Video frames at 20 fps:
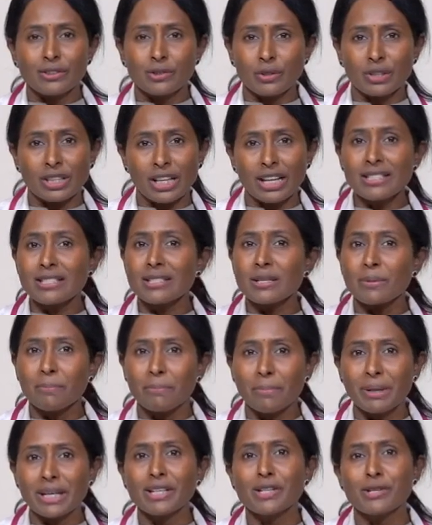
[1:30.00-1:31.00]
So that's the
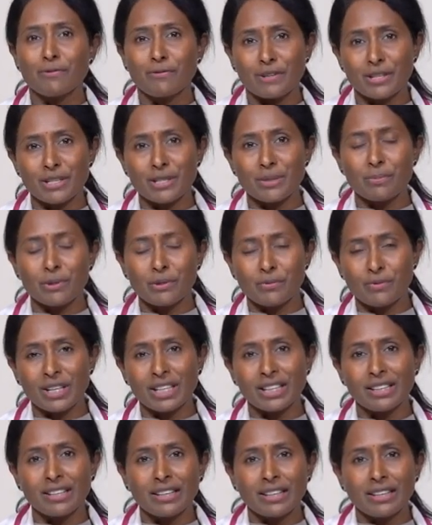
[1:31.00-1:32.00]
big difference
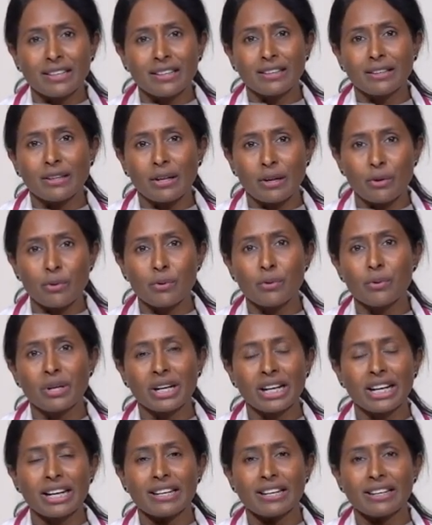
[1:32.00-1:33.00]
between the
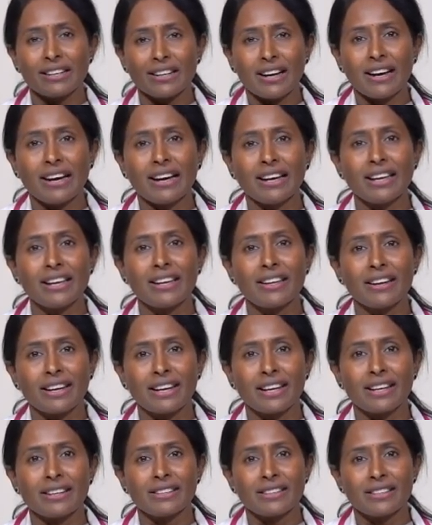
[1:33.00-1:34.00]
low-grade and the
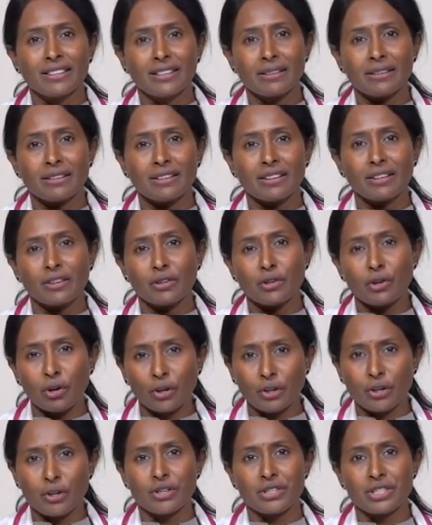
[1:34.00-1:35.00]
high-grade
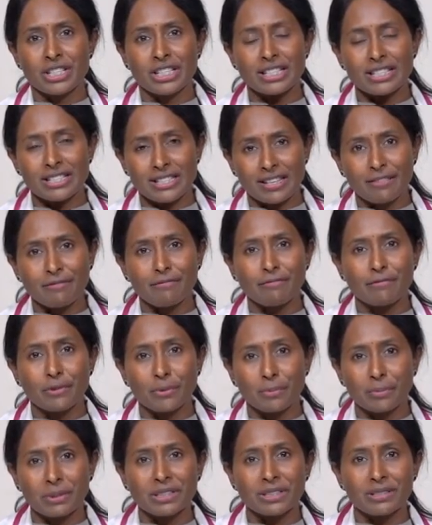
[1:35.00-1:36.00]
non-Hodgkin's
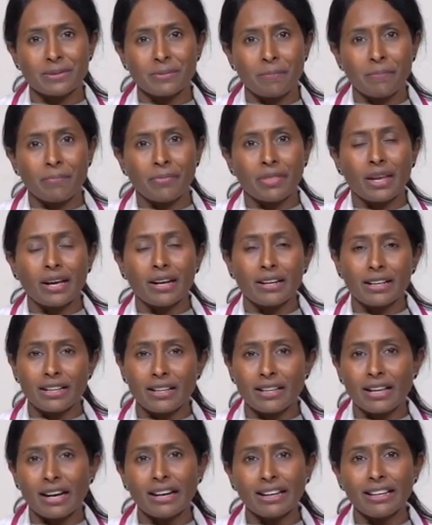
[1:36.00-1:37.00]
lymphomas. And
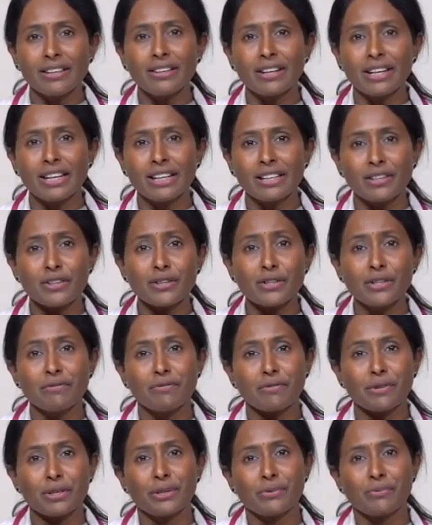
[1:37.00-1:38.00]
in the high-grade, there are
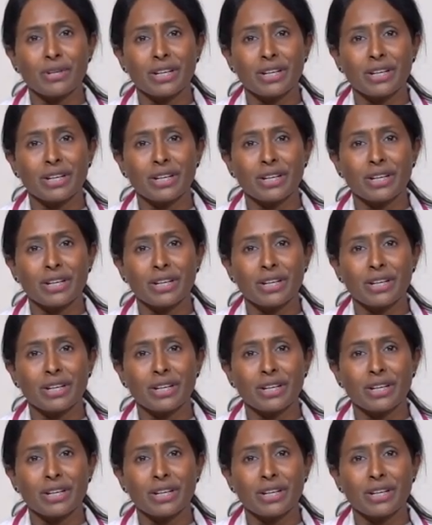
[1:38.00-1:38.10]
different